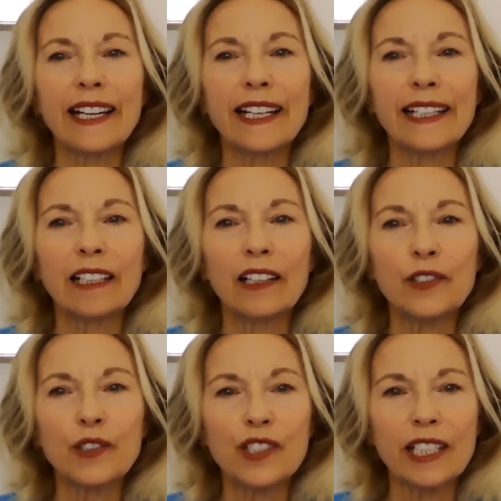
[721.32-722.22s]
and
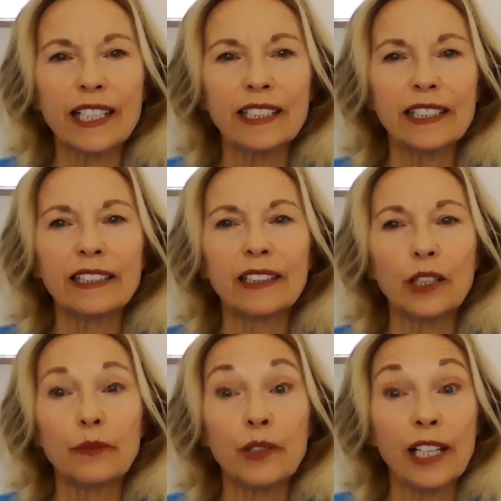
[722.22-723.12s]
understanding and
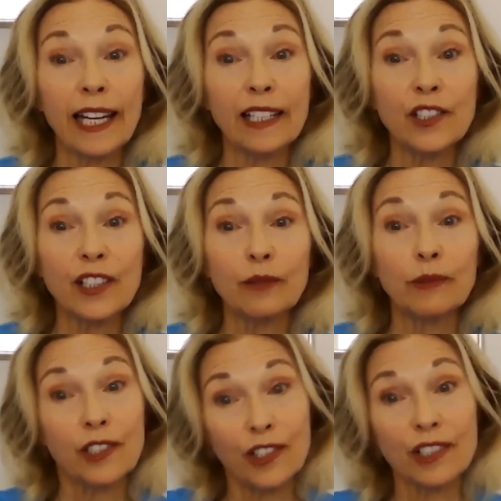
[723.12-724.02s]
communication,
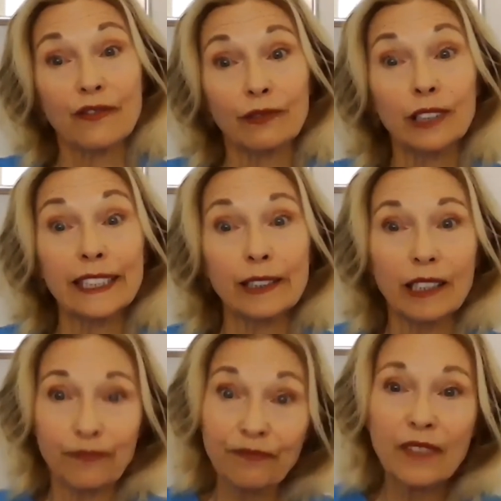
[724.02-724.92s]
which is really
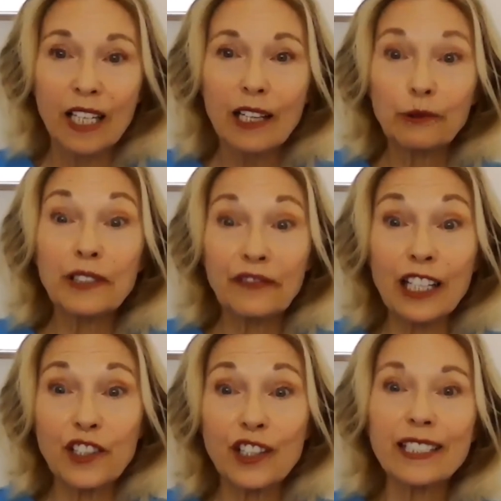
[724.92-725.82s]

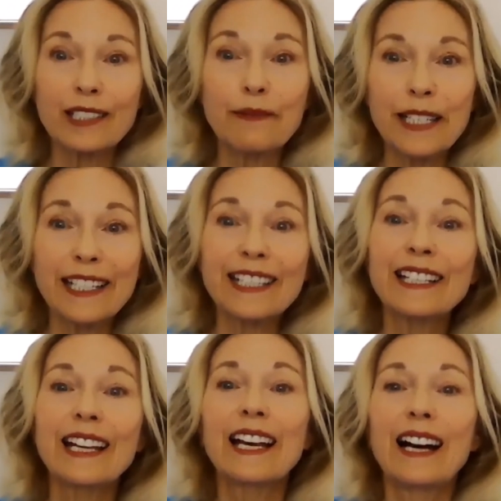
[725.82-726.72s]
refreshing to
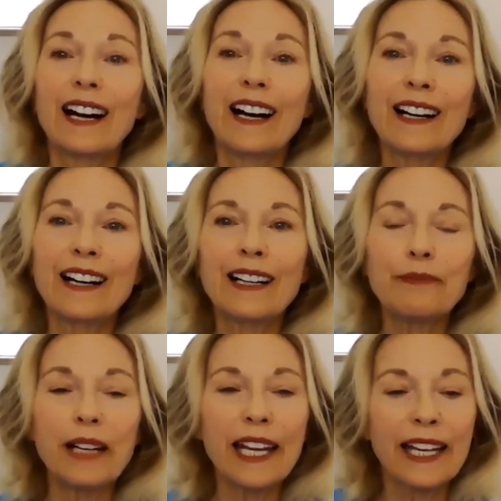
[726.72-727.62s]
me. Yeah.
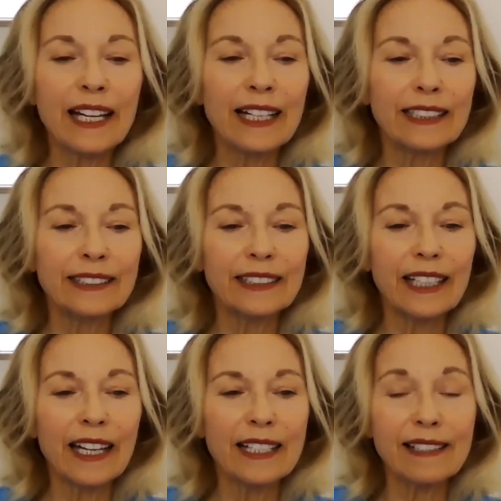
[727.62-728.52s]
Um, and
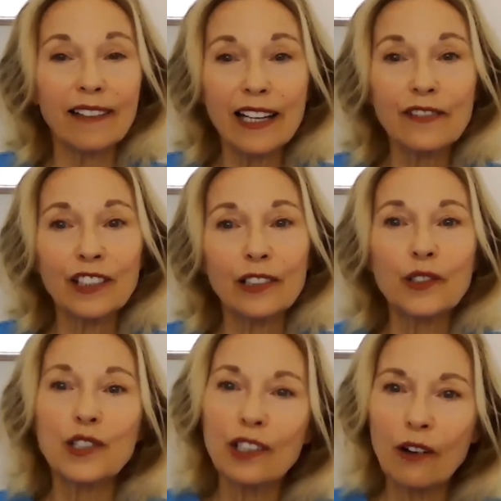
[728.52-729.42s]
as a life
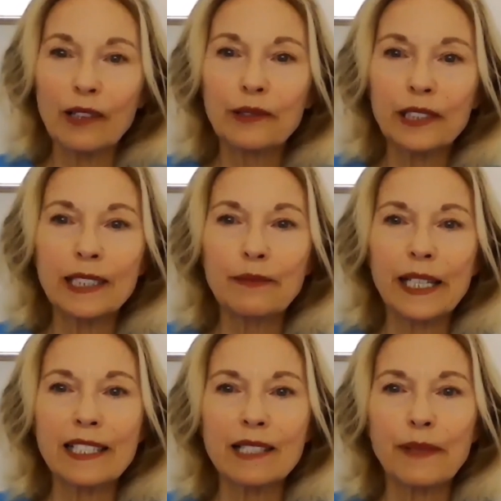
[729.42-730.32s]
coach, you know, I really
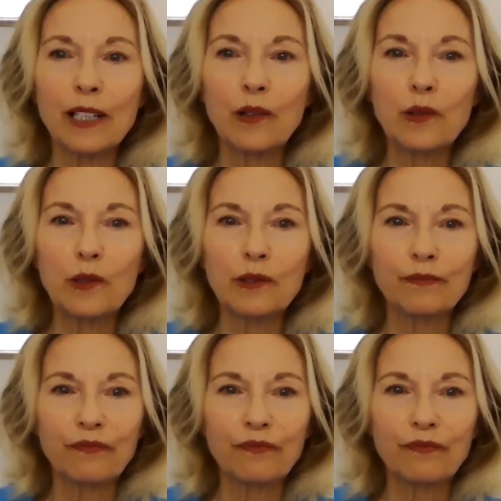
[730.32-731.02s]
base my whole